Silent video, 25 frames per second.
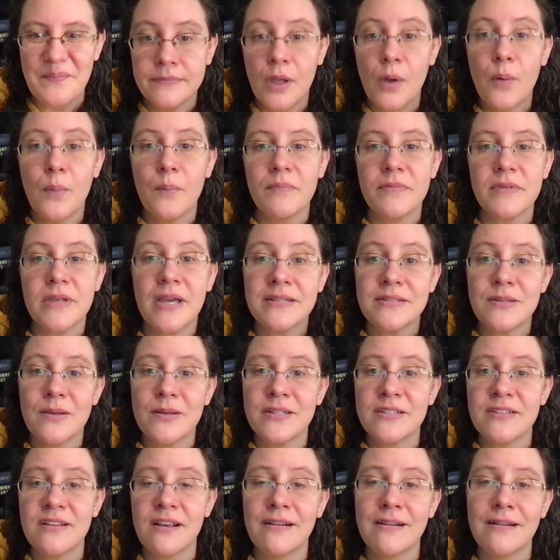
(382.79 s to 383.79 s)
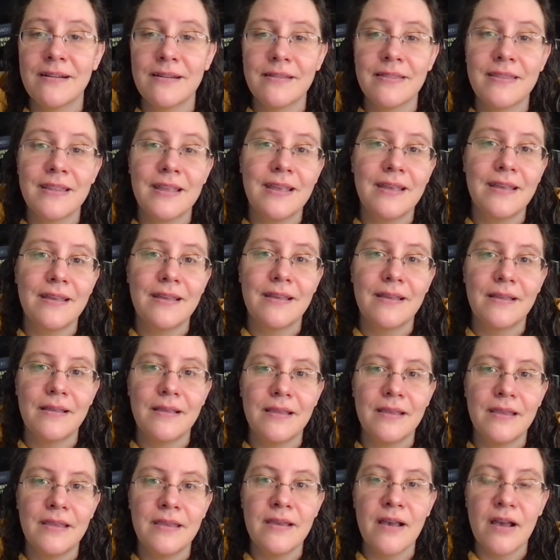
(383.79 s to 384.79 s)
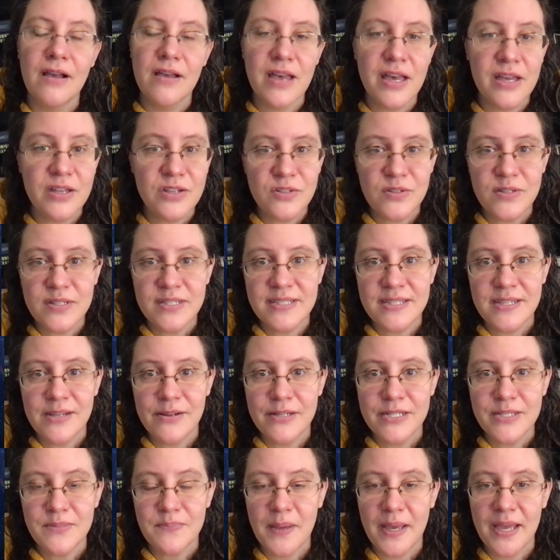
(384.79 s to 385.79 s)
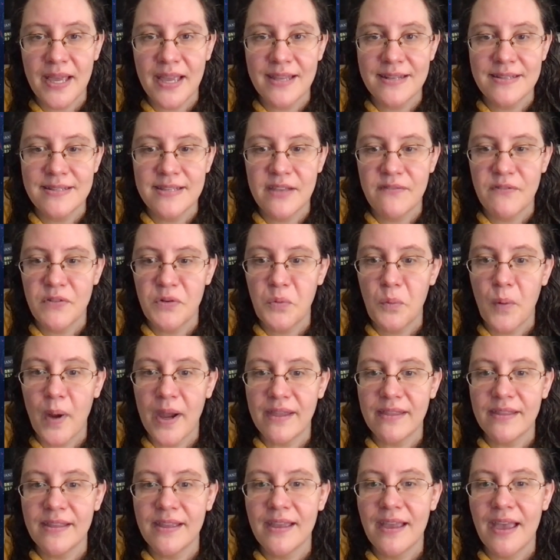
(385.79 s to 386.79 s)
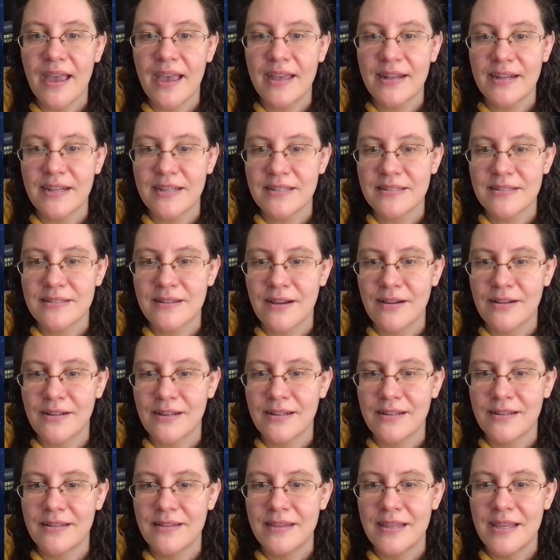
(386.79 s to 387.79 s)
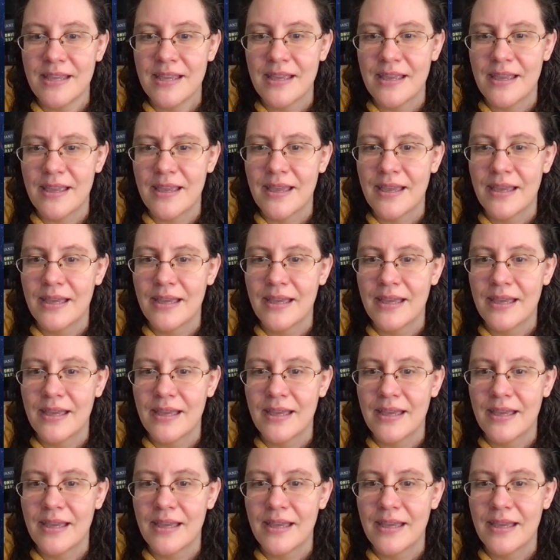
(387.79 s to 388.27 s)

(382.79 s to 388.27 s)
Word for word: Oh, so I started the Young Huntress series by David Wiley, and I started the.